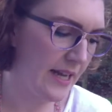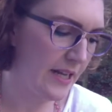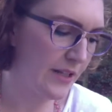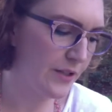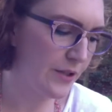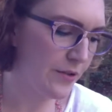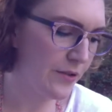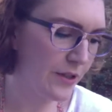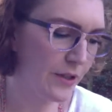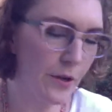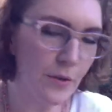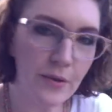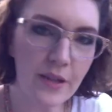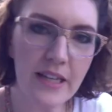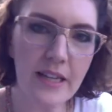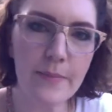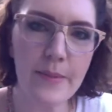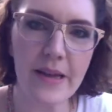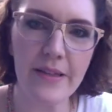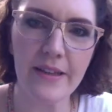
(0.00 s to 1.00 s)
So the cool
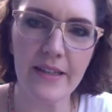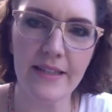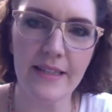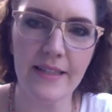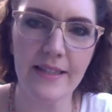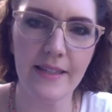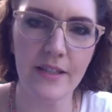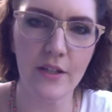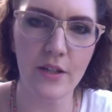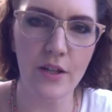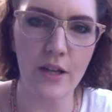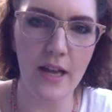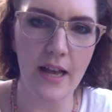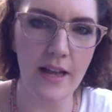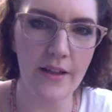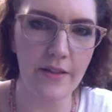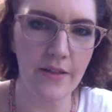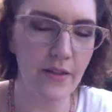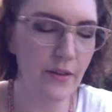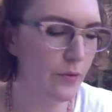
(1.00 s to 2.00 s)
thing about this is,
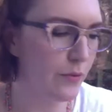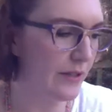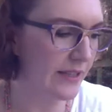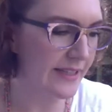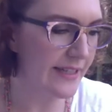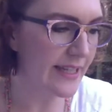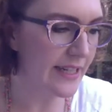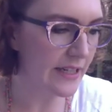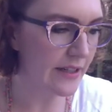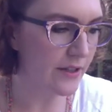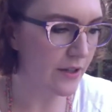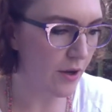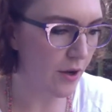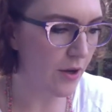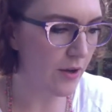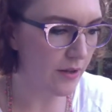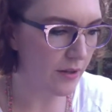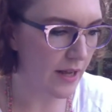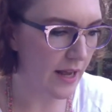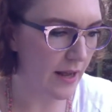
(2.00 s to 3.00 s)
or the second
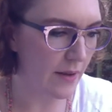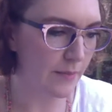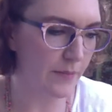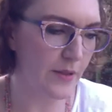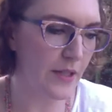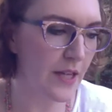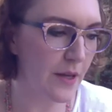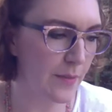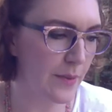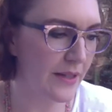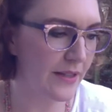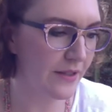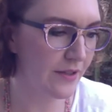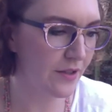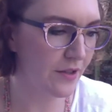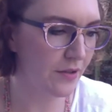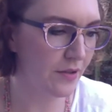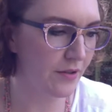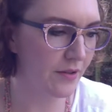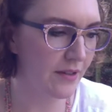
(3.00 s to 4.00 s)
tip is
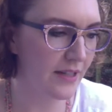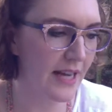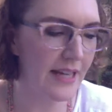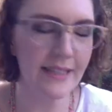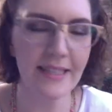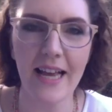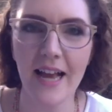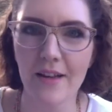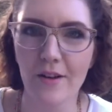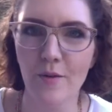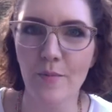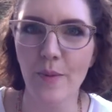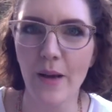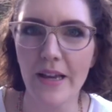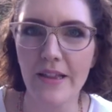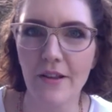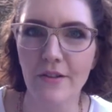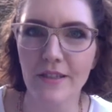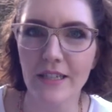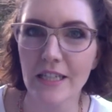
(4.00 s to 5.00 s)
to cut down on
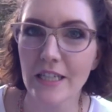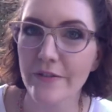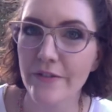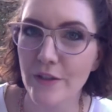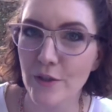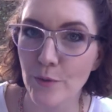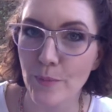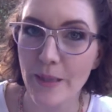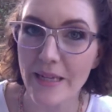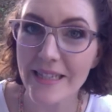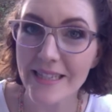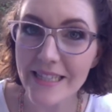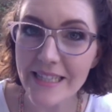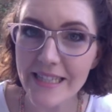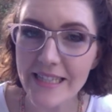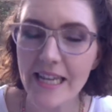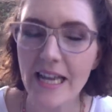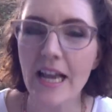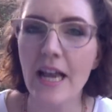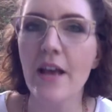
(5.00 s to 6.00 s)
buying those individual
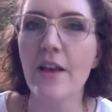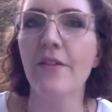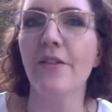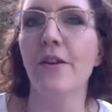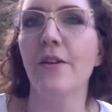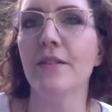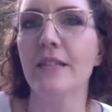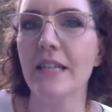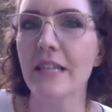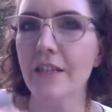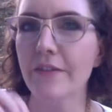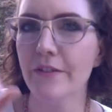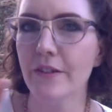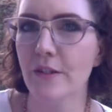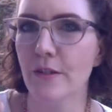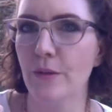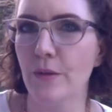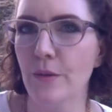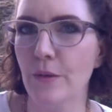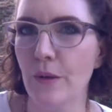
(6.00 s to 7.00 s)
pieces, those
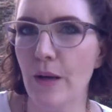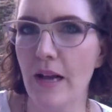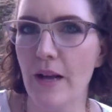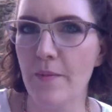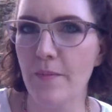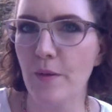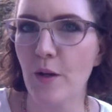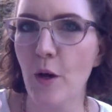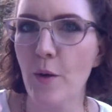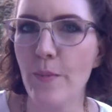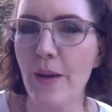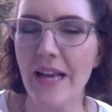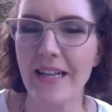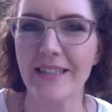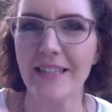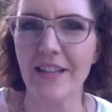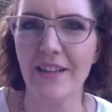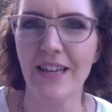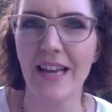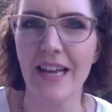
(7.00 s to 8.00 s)
individual
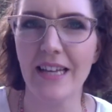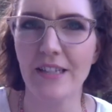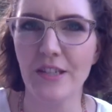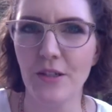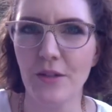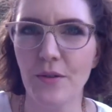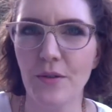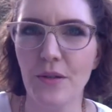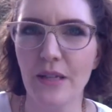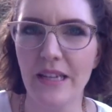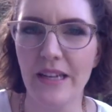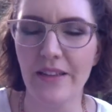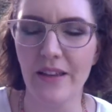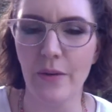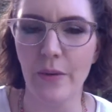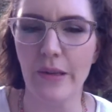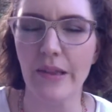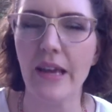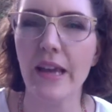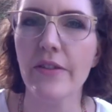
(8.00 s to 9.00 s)
compacts that you can't do anything
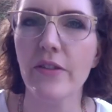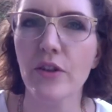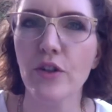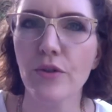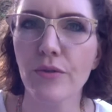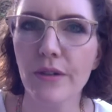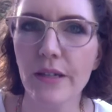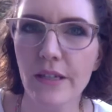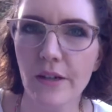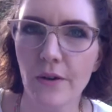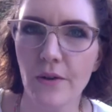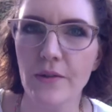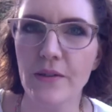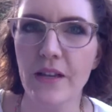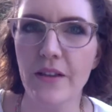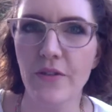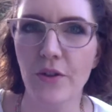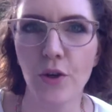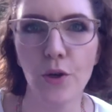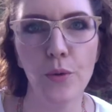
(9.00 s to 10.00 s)
with, and the trios
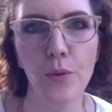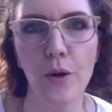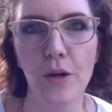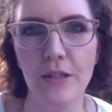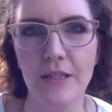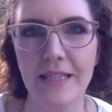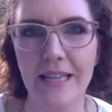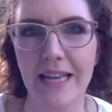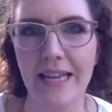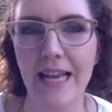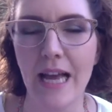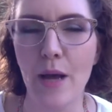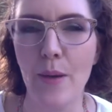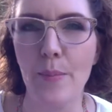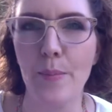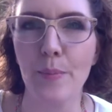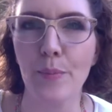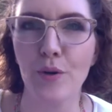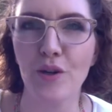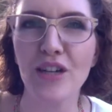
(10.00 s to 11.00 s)
and the quads that
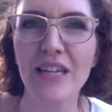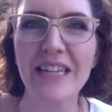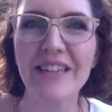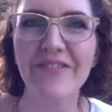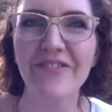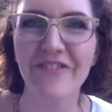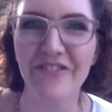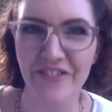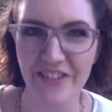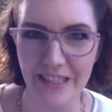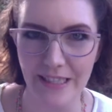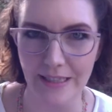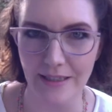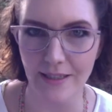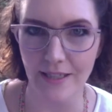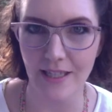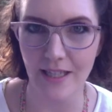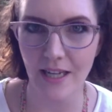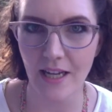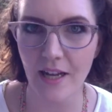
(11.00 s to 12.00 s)
come
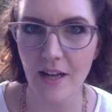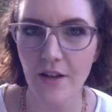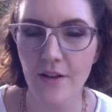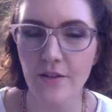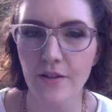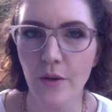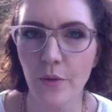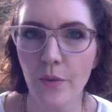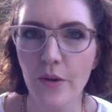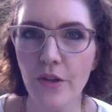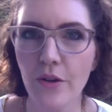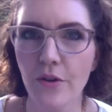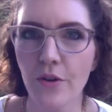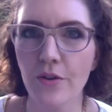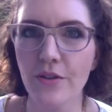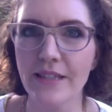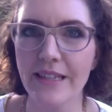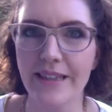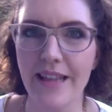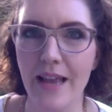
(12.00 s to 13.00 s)
pre-filled. So when you're
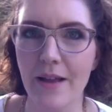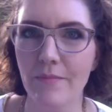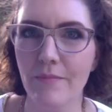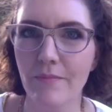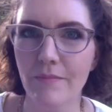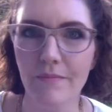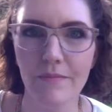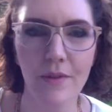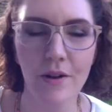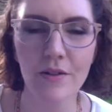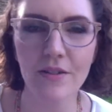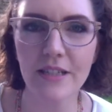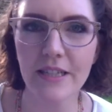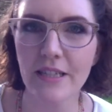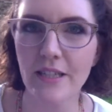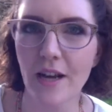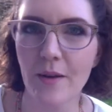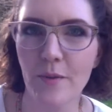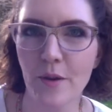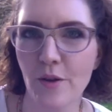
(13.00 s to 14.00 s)
using that, most of
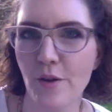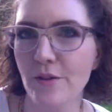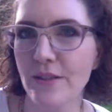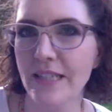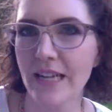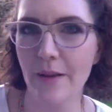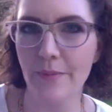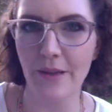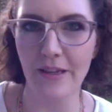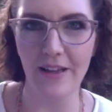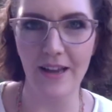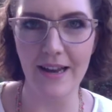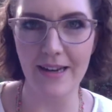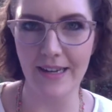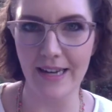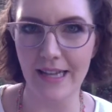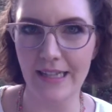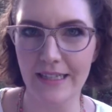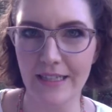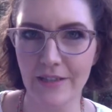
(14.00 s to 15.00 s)
the time you're using up the light
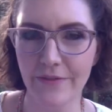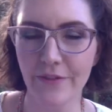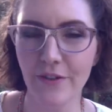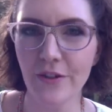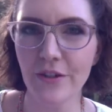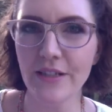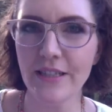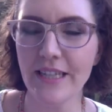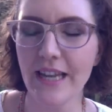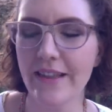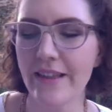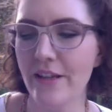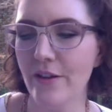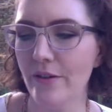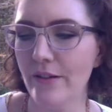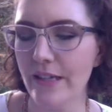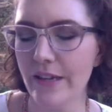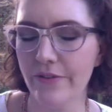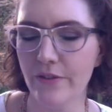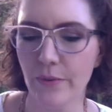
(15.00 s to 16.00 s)
colours first, and then
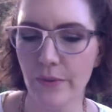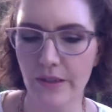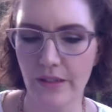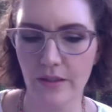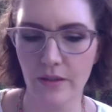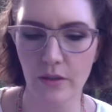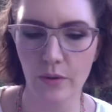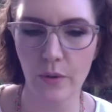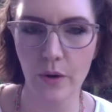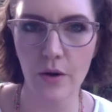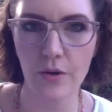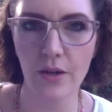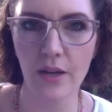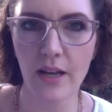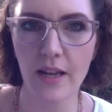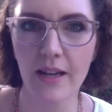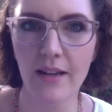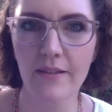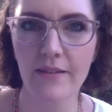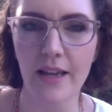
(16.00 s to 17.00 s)
you're left with this quad
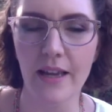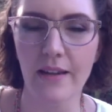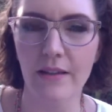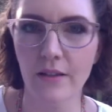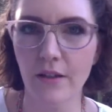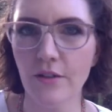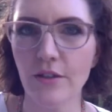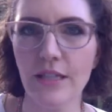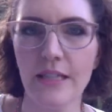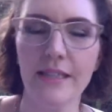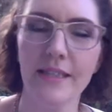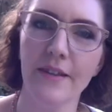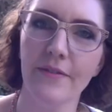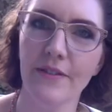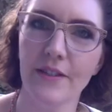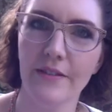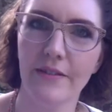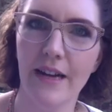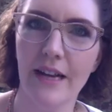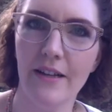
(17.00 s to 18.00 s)
that usually
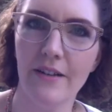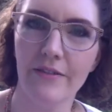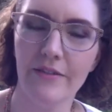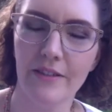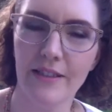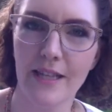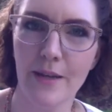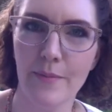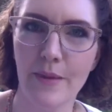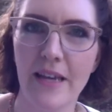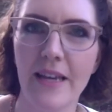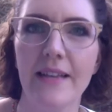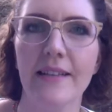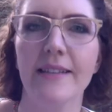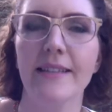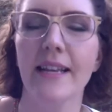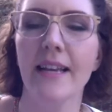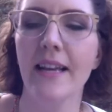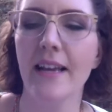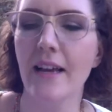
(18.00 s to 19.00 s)
sifts around for some
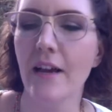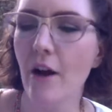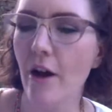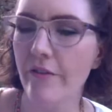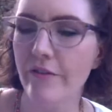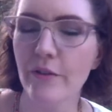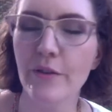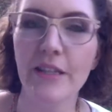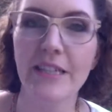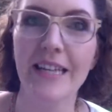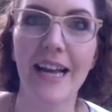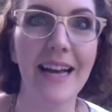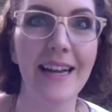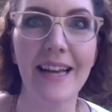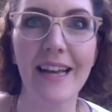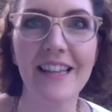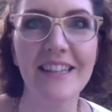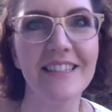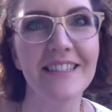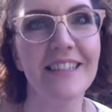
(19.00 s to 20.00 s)
years of all the dark
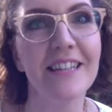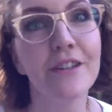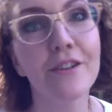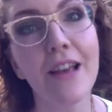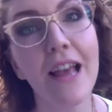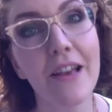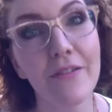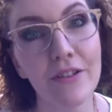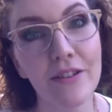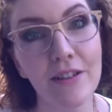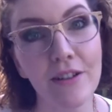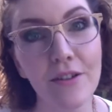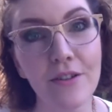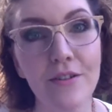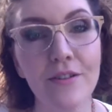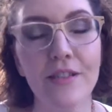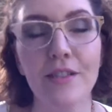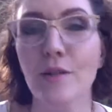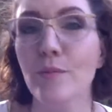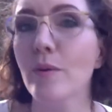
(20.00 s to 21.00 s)
colours that you haven't
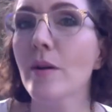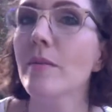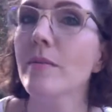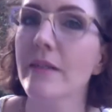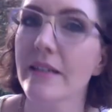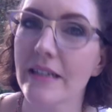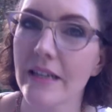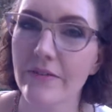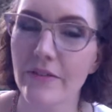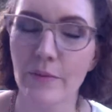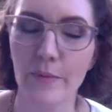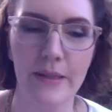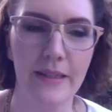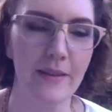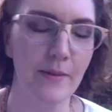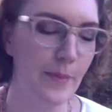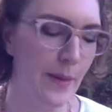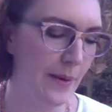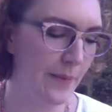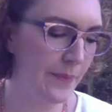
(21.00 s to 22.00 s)
used, and you probably never
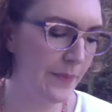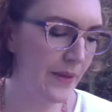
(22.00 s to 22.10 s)
will, but